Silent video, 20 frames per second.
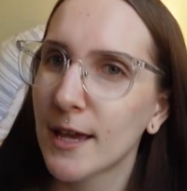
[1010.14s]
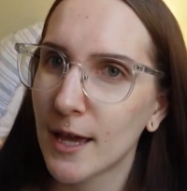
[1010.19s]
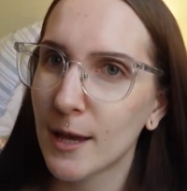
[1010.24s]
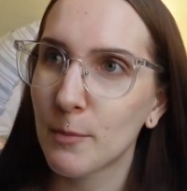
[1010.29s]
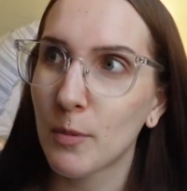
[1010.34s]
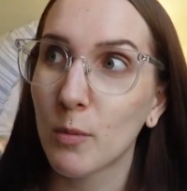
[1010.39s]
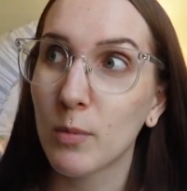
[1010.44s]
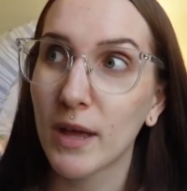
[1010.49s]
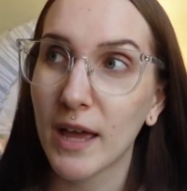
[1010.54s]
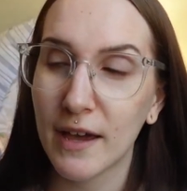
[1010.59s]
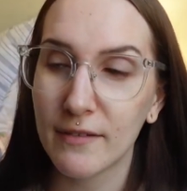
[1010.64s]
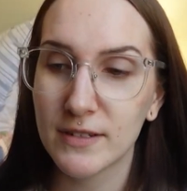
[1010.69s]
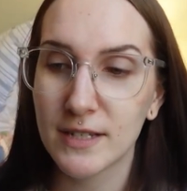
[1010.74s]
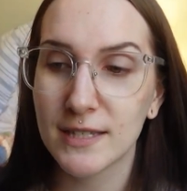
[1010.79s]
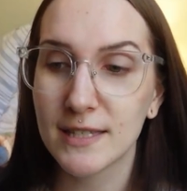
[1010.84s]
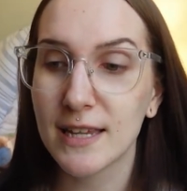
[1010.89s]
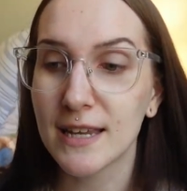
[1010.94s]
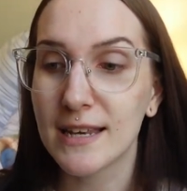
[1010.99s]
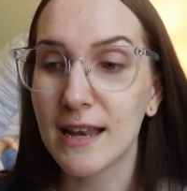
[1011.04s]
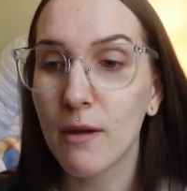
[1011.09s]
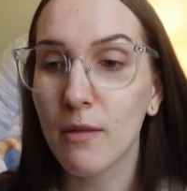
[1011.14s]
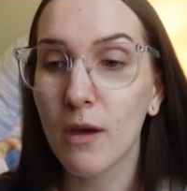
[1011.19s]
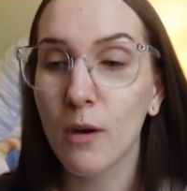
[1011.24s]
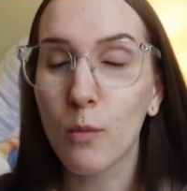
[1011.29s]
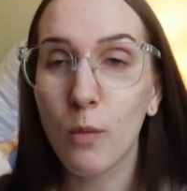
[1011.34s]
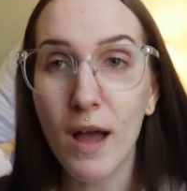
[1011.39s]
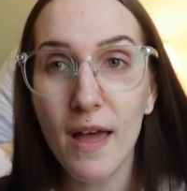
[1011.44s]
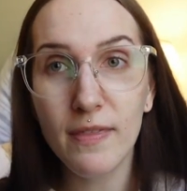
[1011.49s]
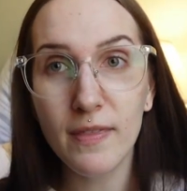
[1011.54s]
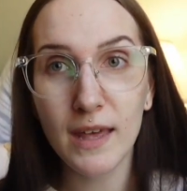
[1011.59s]
but we'll have to see. Now, the
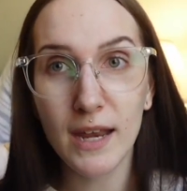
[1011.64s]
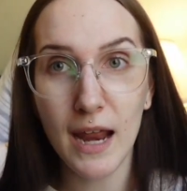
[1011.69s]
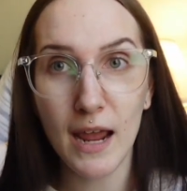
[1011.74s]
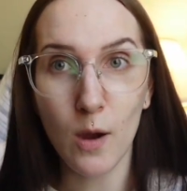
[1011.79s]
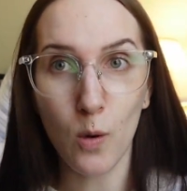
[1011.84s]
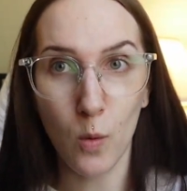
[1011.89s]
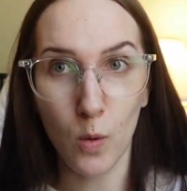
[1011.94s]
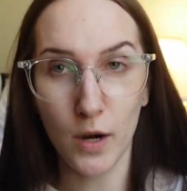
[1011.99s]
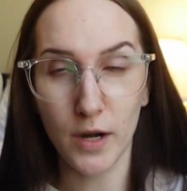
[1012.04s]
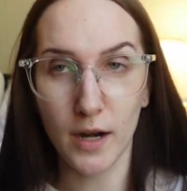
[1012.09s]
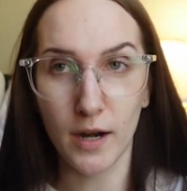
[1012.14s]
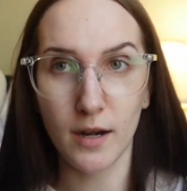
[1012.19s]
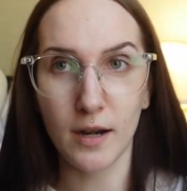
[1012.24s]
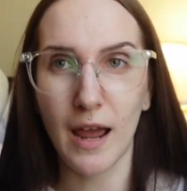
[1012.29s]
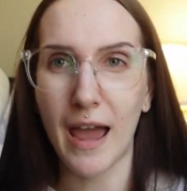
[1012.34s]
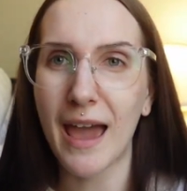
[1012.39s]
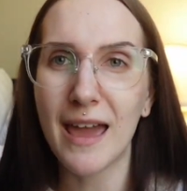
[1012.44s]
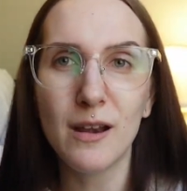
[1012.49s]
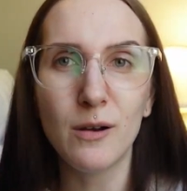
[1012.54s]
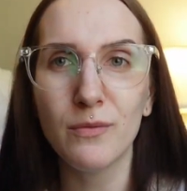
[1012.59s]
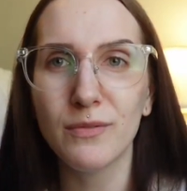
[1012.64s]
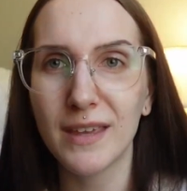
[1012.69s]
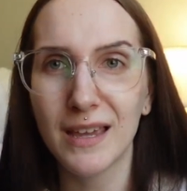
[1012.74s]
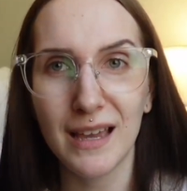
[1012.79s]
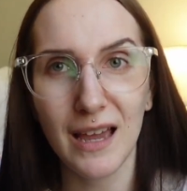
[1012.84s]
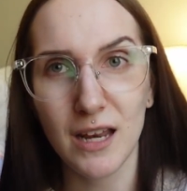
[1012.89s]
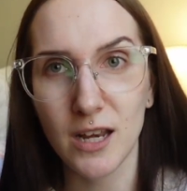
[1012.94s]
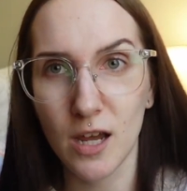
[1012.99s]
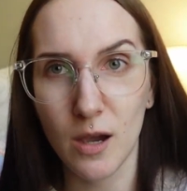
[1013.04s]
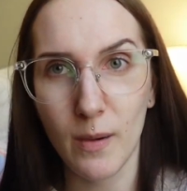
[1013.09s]
one that I ordered, I don't think
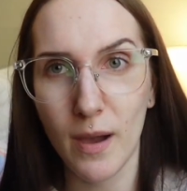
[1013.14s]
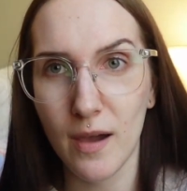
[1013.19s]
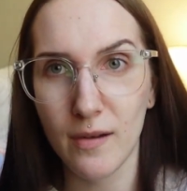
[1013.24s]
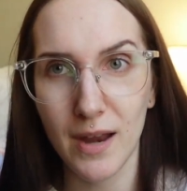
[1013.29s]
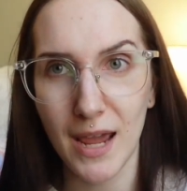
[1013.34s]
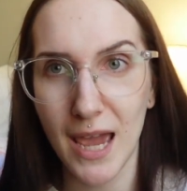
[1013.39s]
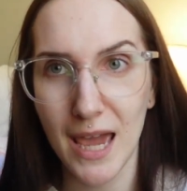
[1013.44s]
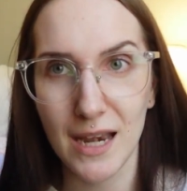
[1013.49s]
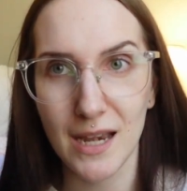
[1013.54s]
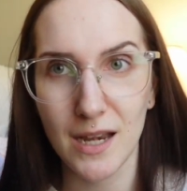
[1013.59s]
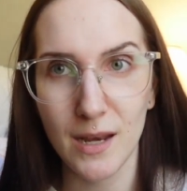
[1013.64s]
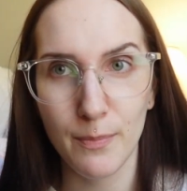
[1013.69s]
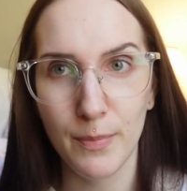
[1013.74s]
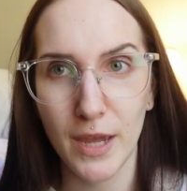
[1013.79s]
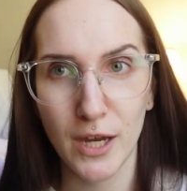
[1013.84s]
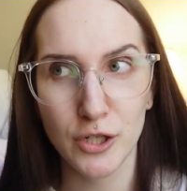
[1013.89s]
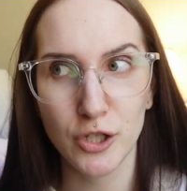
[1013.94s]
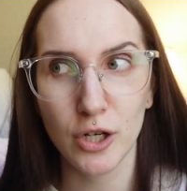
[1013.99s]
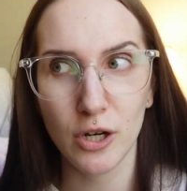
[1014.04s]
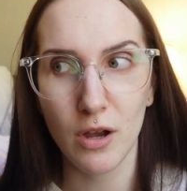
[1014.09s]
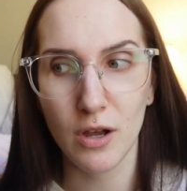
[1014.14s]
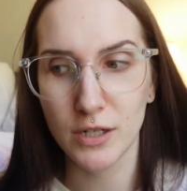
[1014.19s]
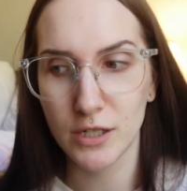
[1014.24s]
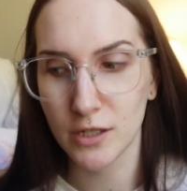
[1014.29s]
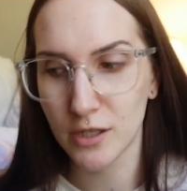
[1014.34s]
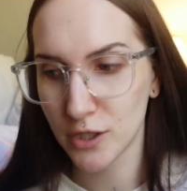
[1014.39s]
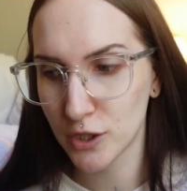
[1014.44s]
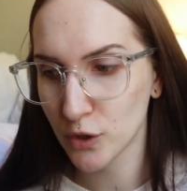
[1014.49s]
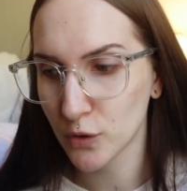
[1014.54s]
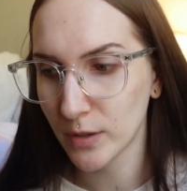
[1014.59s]
I know how to edit a picture onto
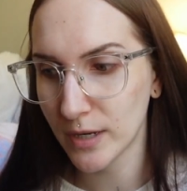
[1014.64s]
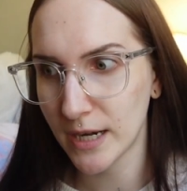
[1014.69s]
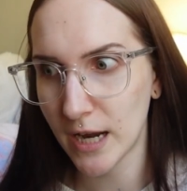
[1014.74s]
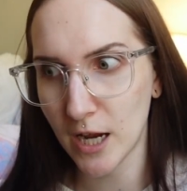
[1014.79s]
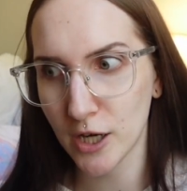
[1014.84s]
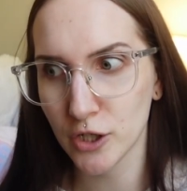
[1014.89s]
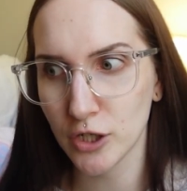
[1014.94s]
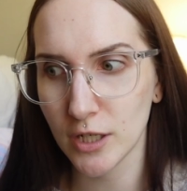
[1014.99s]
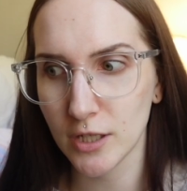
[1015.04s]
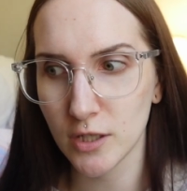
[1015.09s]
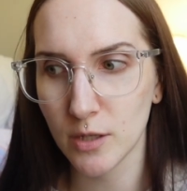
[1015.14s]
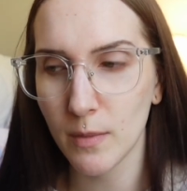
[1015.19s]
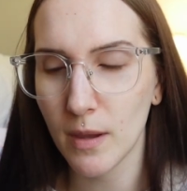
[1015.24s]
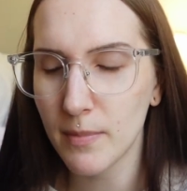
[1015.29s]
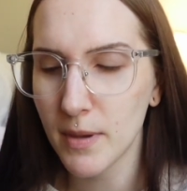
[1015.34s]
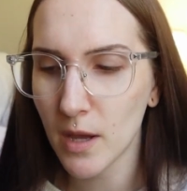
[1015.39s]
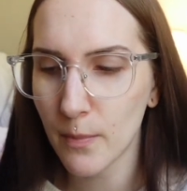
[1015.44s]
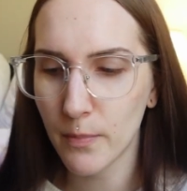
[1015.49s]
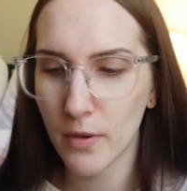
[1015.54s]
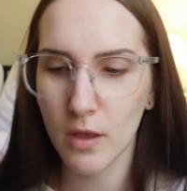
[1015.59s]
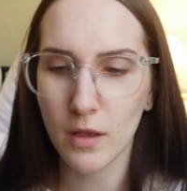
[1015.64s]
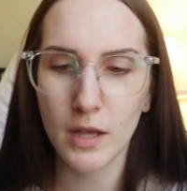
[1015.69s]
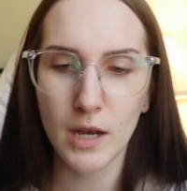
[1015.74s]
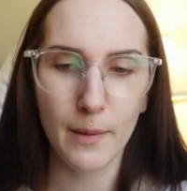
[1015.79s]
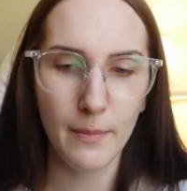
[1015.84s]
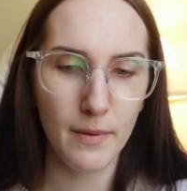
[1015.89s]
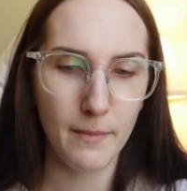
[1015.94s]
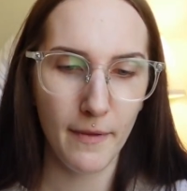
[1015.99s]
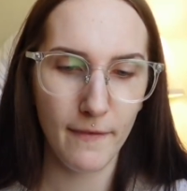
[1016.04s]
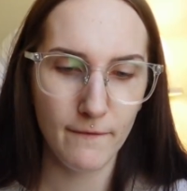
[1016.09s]
the screen actually, so maybe I'll pull it
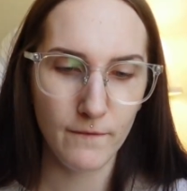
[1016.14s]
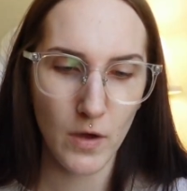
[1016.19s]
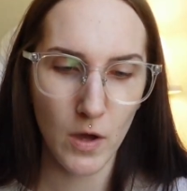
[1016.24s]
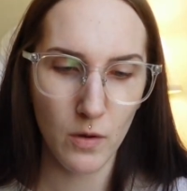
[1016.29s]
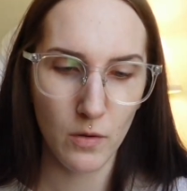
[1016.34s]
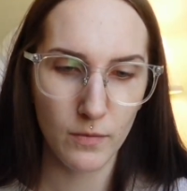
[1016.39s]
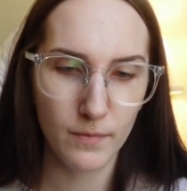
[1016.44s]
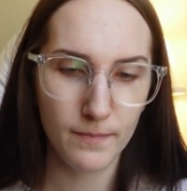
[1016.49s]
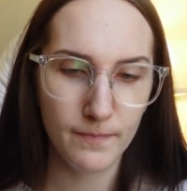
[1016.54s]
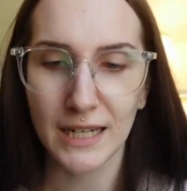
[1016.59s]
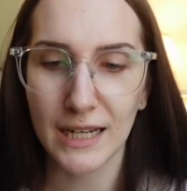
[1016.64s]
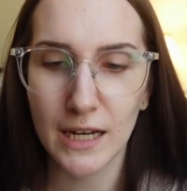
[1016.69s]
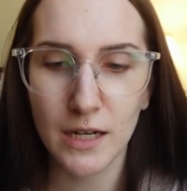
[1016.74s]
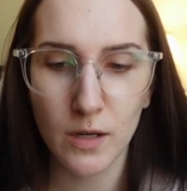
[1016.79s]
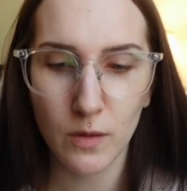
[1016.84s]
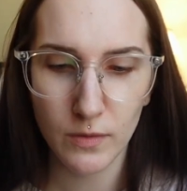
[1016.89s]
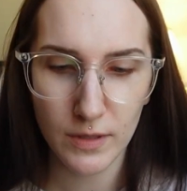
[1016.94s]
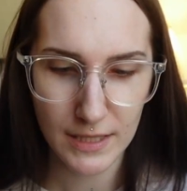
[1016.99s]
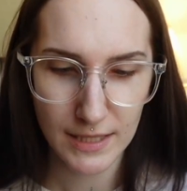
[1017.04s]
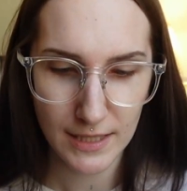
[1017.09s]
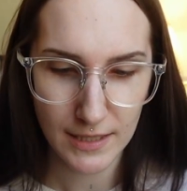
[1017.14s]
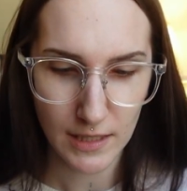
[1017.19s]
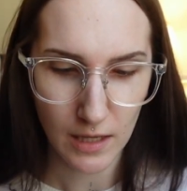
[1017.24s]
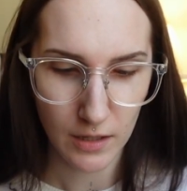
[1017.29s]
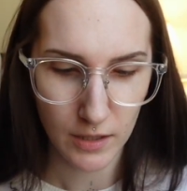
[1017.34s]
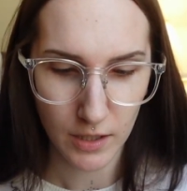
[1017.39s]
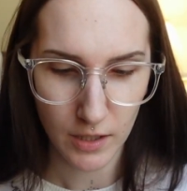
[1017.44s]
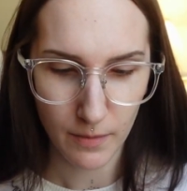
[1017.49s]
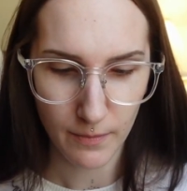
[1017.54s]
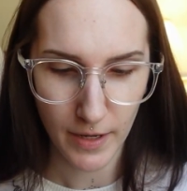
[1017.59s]
up on my phone. And I know this is a
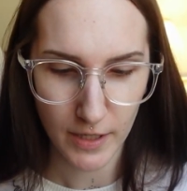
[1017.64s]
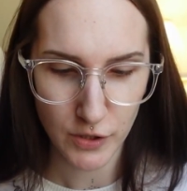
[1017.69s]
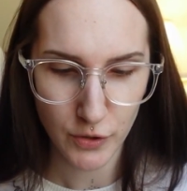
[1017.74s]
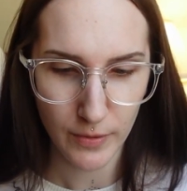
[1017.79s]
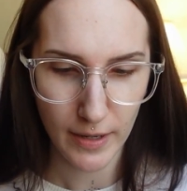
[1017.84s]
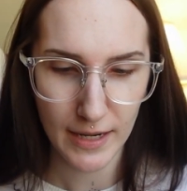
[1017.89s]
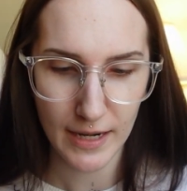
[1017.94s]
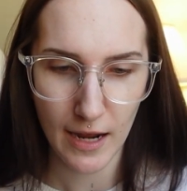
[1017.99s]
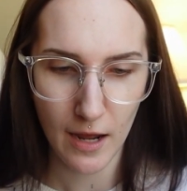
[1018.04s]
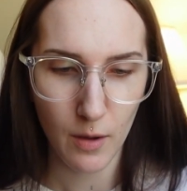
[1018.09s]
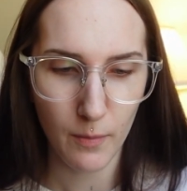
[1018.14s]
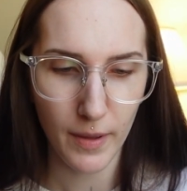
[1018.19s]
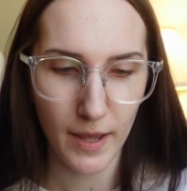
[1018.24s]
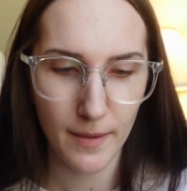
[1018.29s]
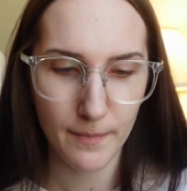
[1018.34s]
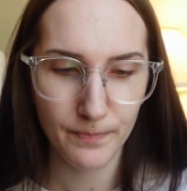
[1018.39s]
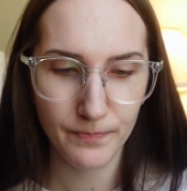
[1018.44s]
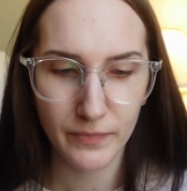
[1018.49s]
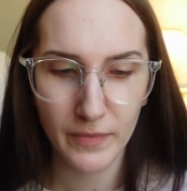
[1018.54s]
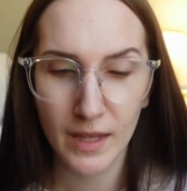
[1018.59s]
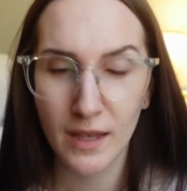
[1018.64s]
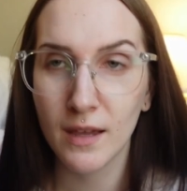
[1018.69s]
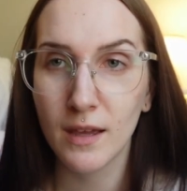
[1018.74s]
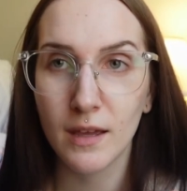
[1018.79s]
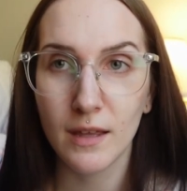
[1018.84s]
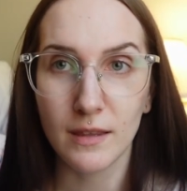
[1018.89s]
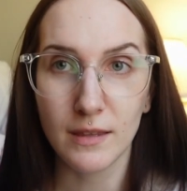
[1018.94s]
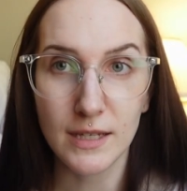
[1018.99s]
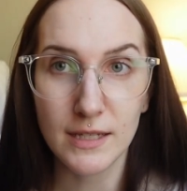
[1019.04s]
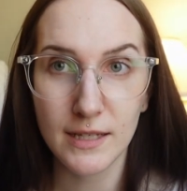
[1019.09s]
little much right now, but
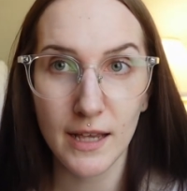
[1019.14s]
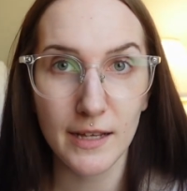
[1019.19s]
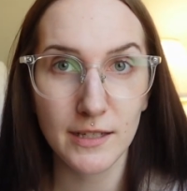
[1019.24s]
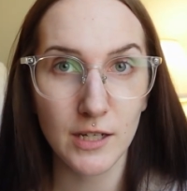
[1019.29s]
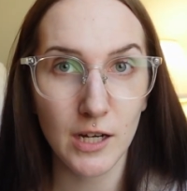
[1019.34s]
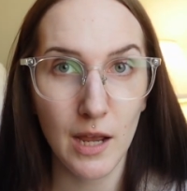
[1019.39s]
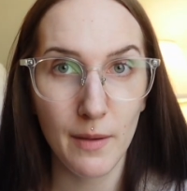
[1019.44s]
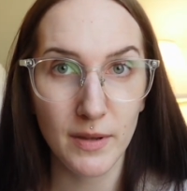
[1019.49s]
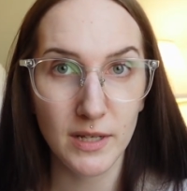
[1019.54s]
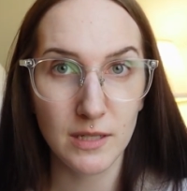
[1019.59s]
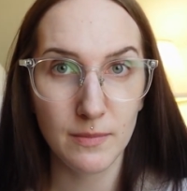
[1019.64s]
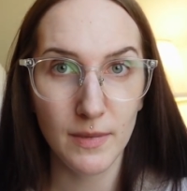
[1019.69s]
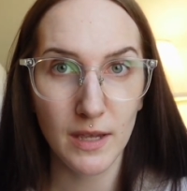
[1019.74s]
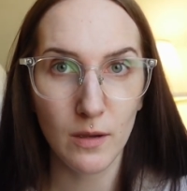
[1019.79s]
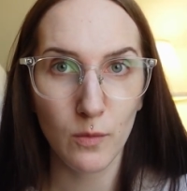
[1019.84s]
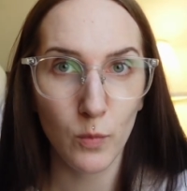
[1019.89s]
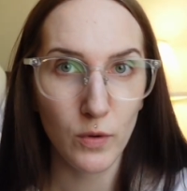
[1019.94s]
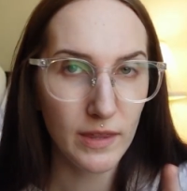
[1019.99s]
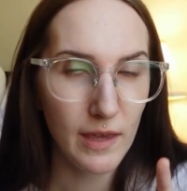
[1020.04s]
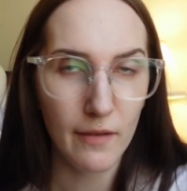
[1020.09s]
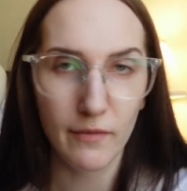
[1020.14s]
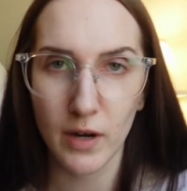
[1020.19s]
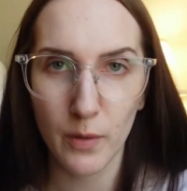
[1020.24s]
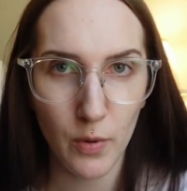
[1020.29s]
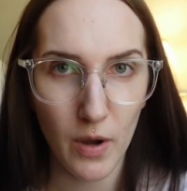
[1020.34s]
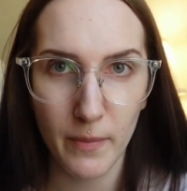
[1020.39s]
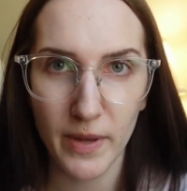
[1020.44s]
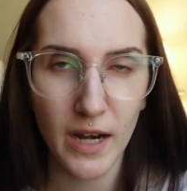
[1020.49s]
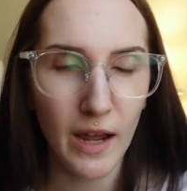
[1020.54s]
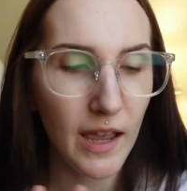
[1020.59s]
these guys are coming to me with every
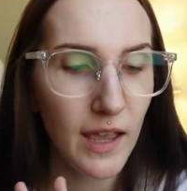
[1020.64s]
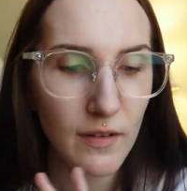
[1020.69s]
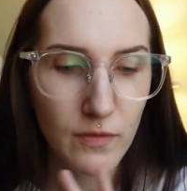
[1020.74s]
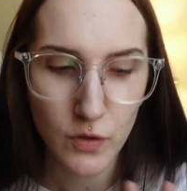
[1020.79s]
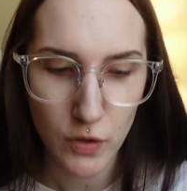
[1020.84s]
appointment. I have